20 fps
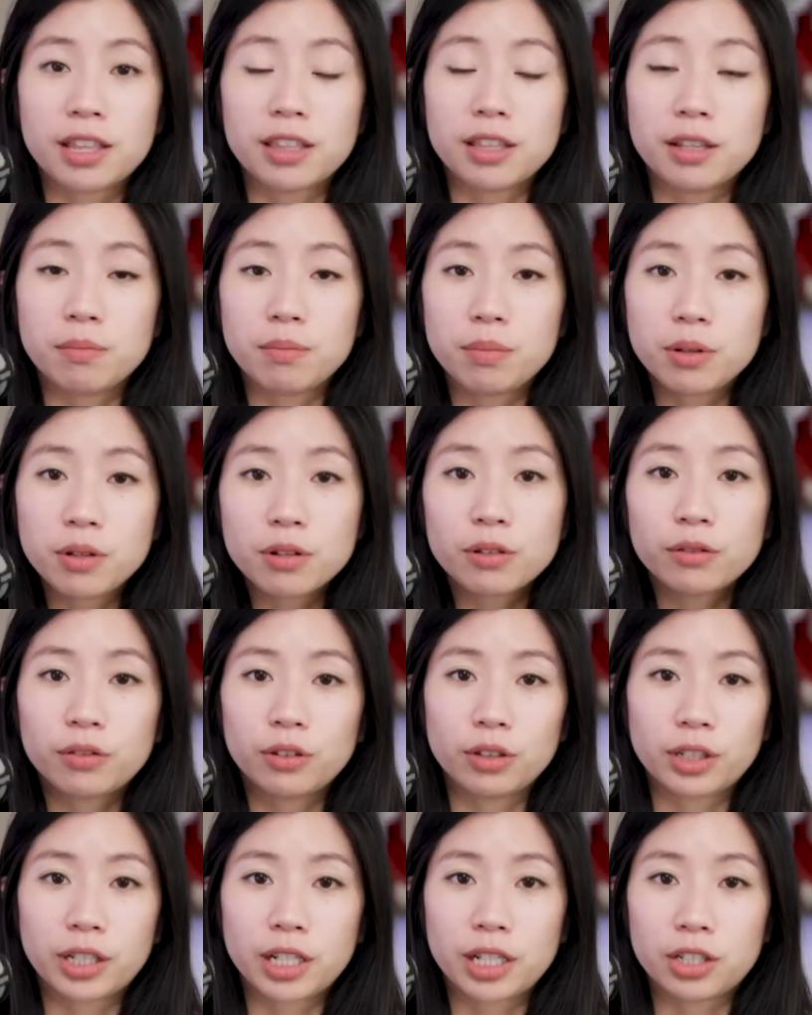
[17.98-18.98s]
and the
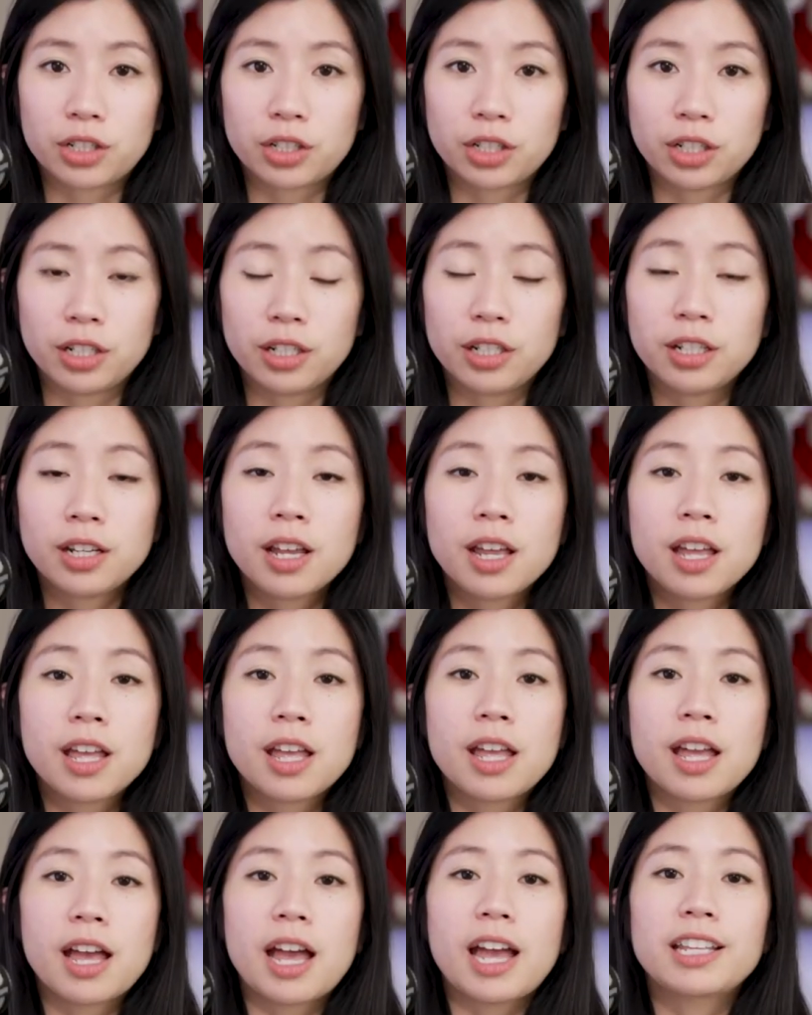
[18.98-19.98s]
beautiful kitchen.
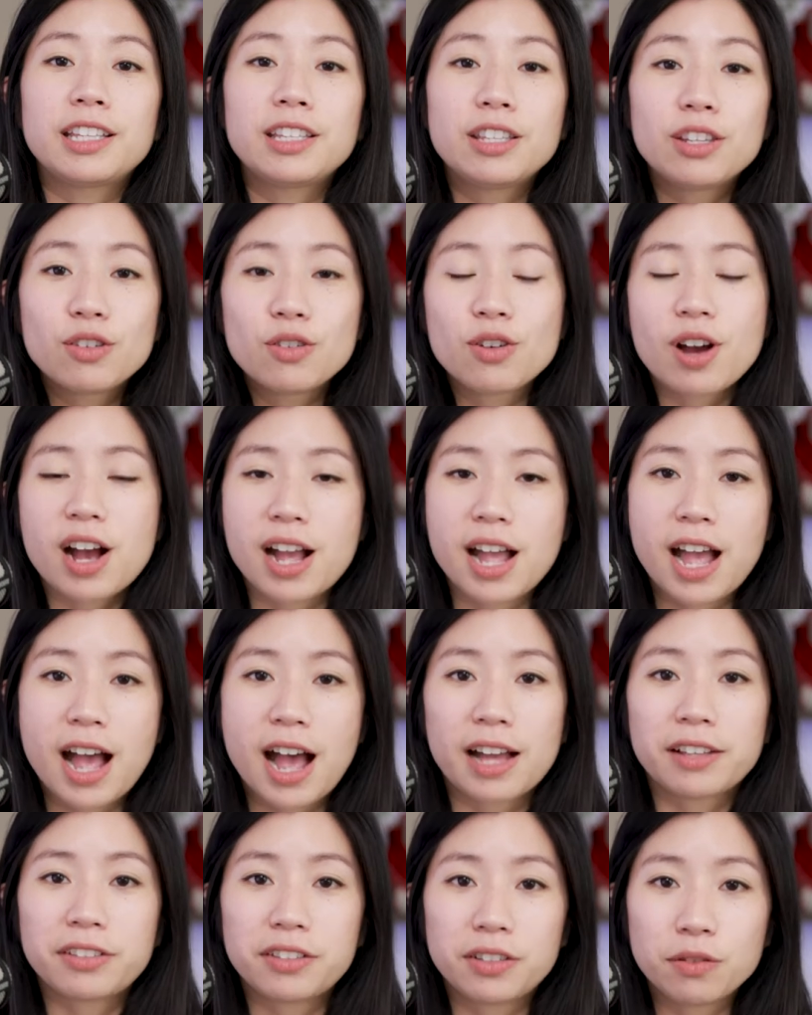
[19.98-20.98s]
I knew I
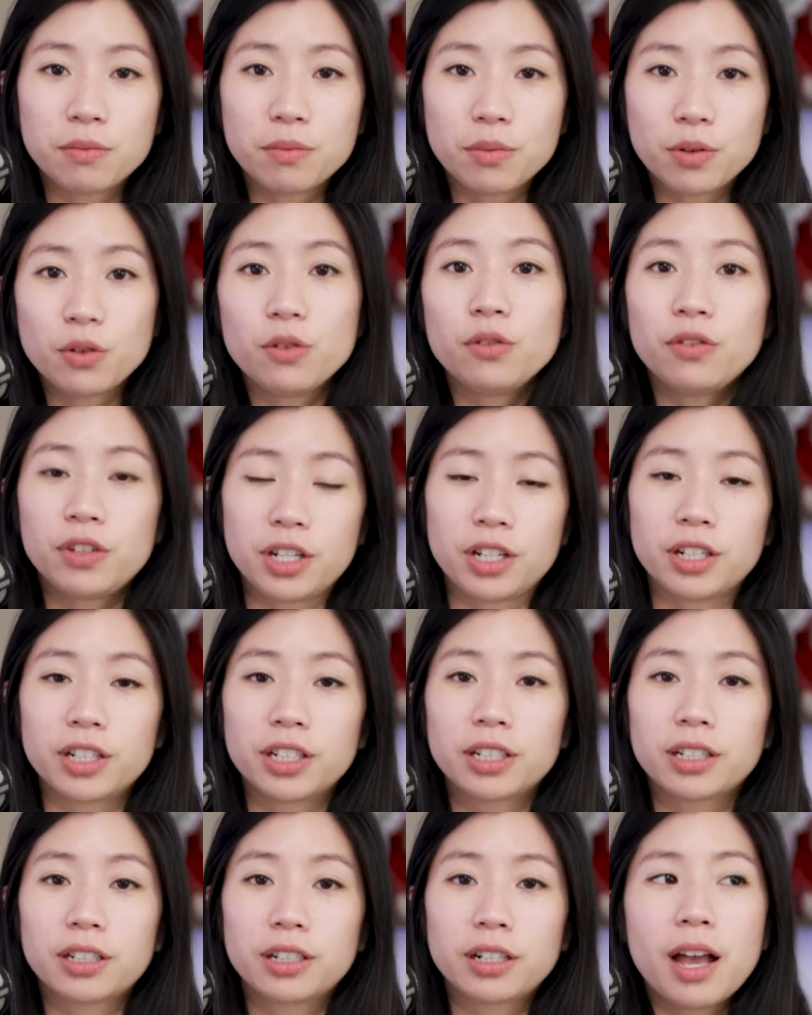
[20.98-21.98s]
had to move
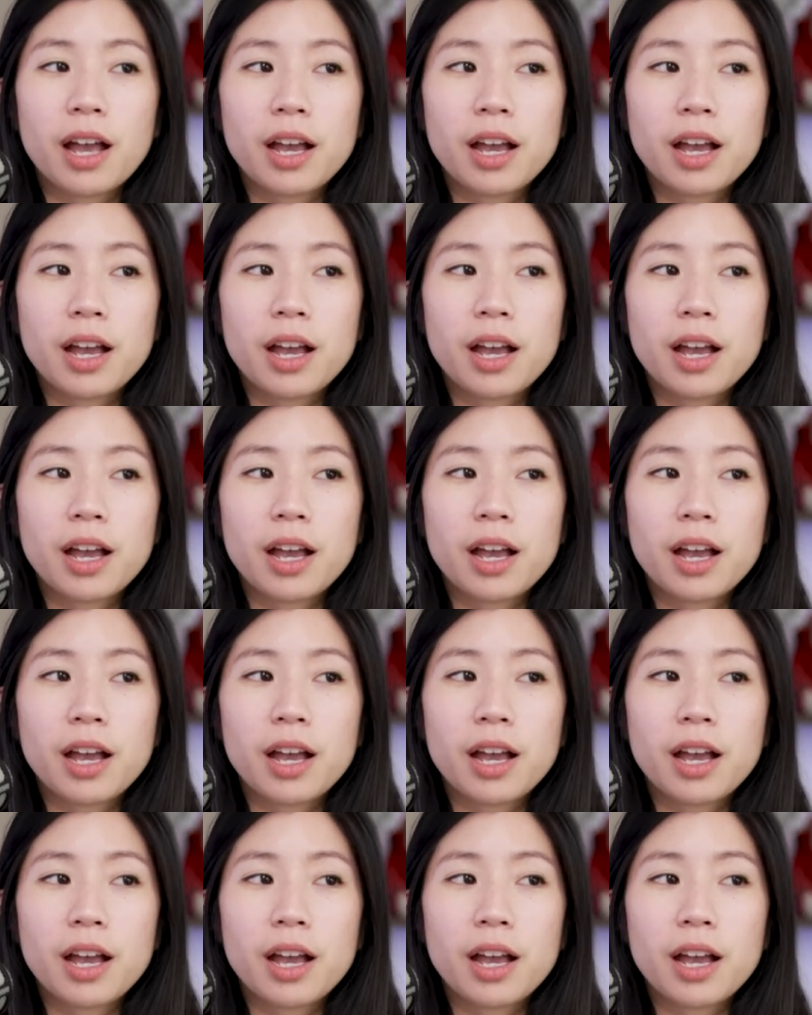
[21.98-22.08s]
here.